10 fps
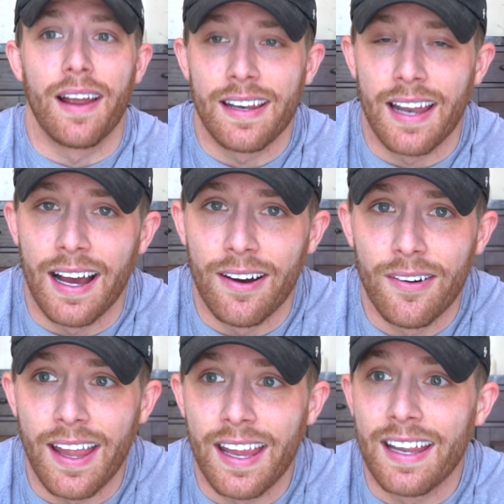right
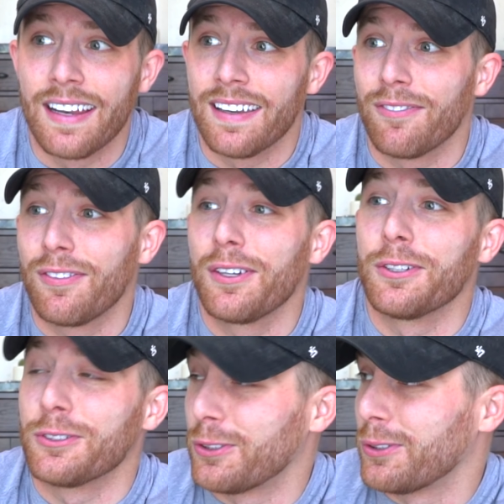now and it
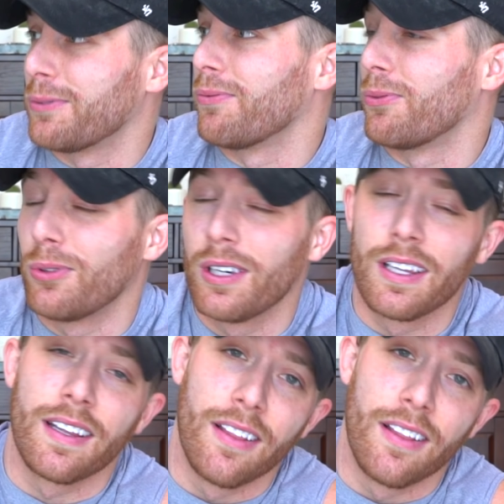feels really